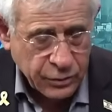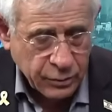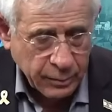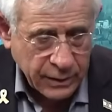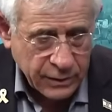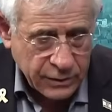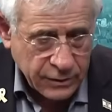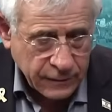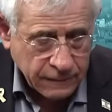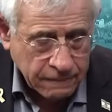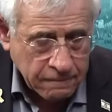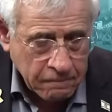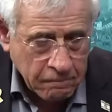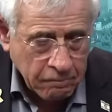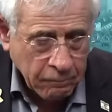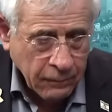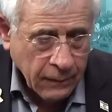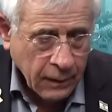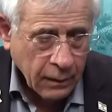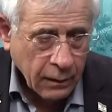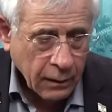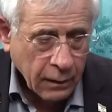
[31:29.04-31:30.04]
which you mentioned.
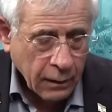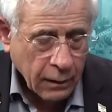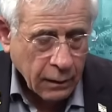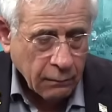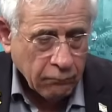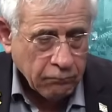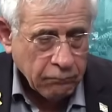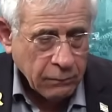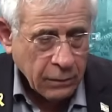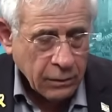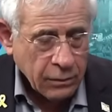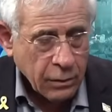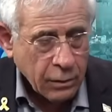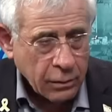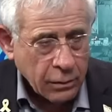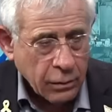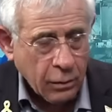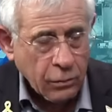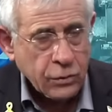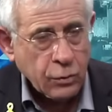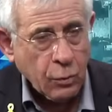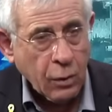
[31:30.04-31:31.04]

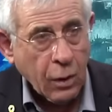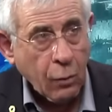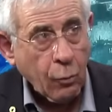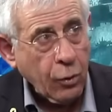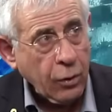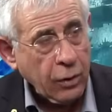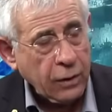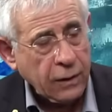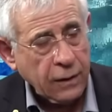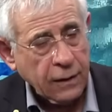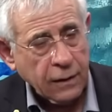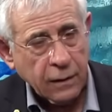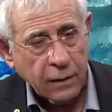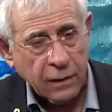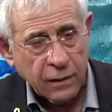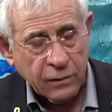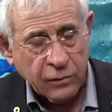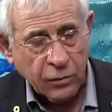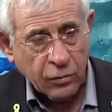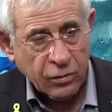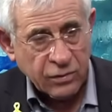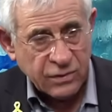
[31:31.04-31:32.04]
Those who were working
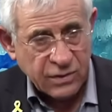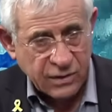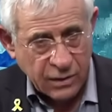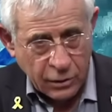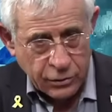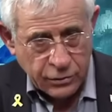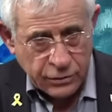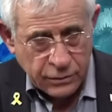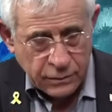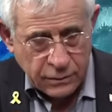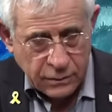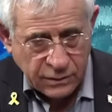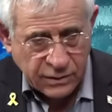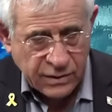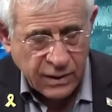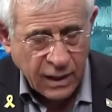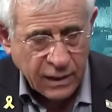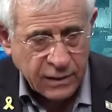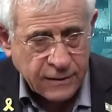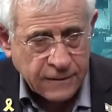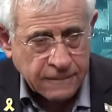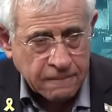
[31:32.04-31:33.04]
in the construction
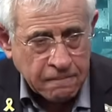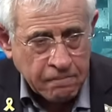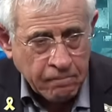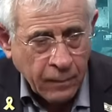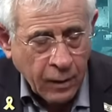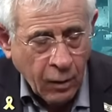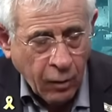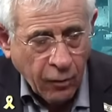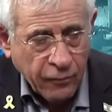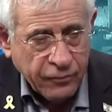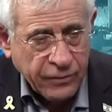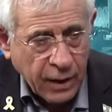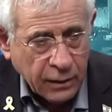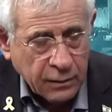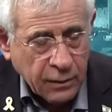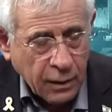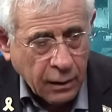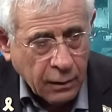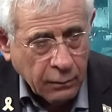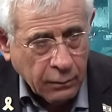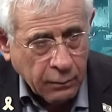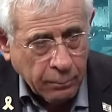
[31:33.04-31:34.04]
sites of
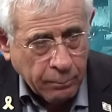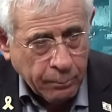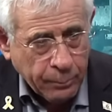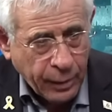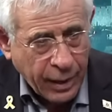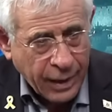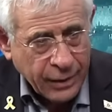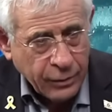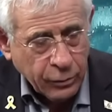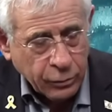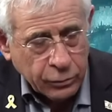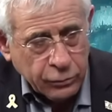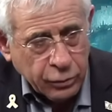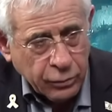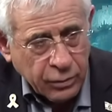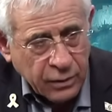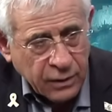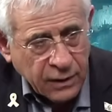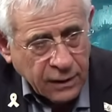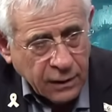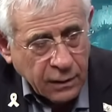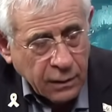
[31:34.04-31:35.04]
Qatar prior
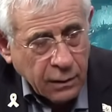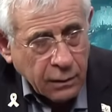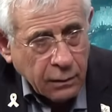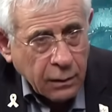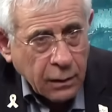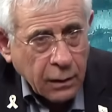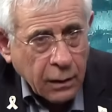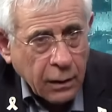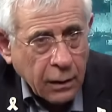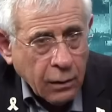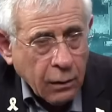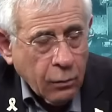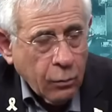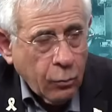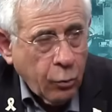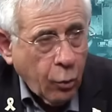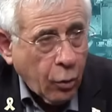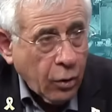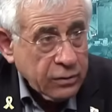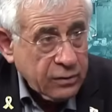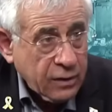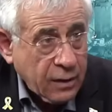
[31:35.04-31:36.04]
to the
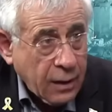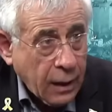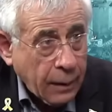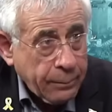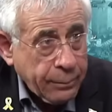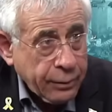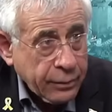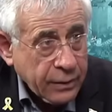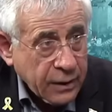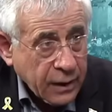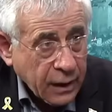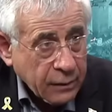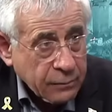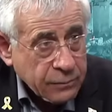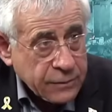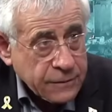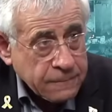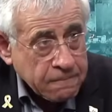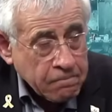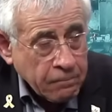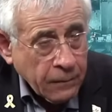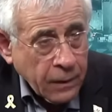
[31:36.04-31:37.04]
World Cup
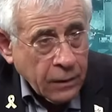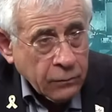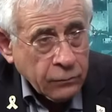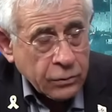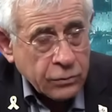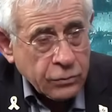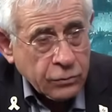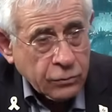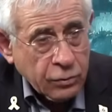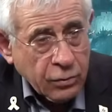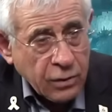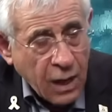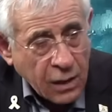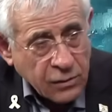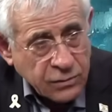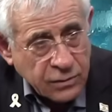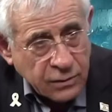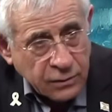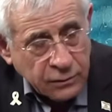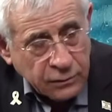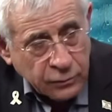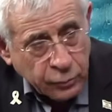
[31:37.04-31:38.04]
games. It was
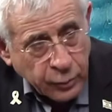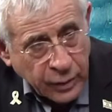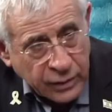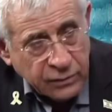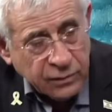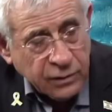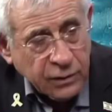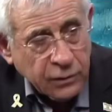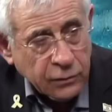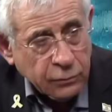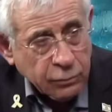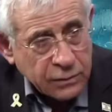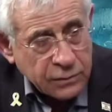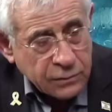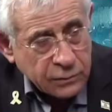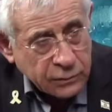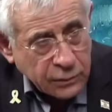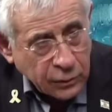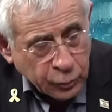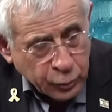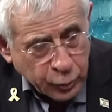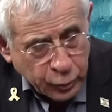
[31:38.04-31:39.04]
2020,
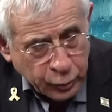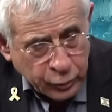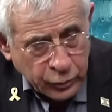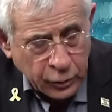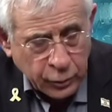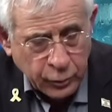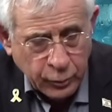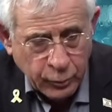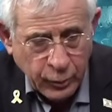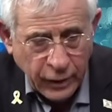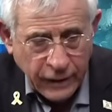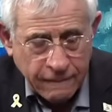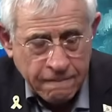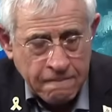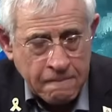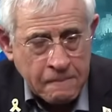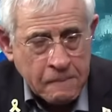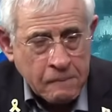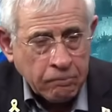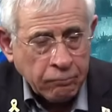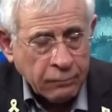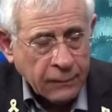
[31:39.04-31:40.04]
2021.
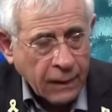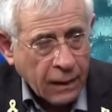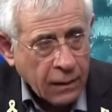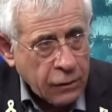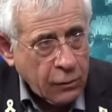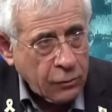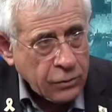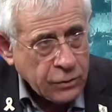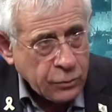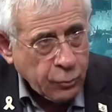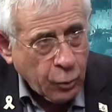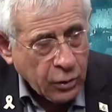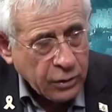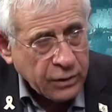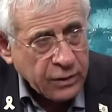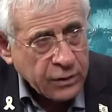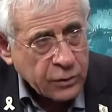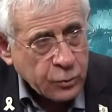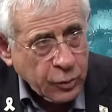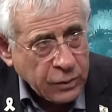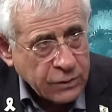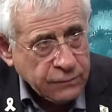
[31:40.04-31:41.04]
Those
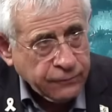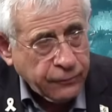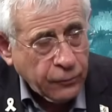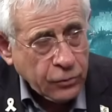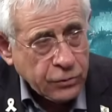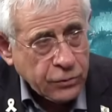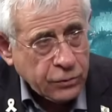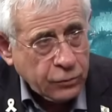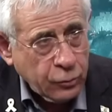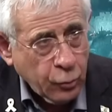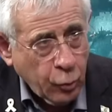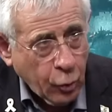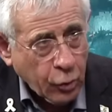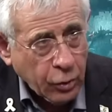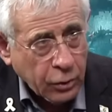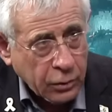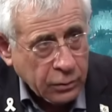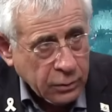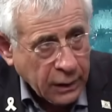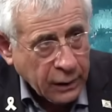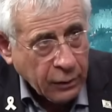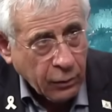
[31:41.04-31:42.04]
workers were forced to
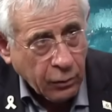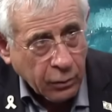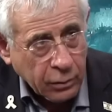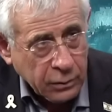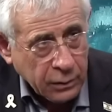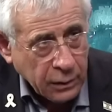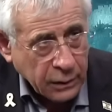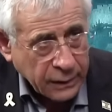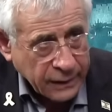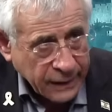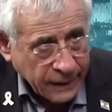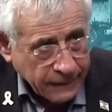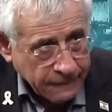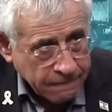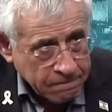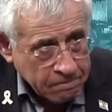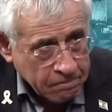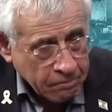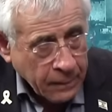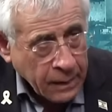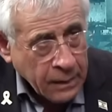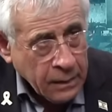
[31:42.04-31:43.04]
work along the day.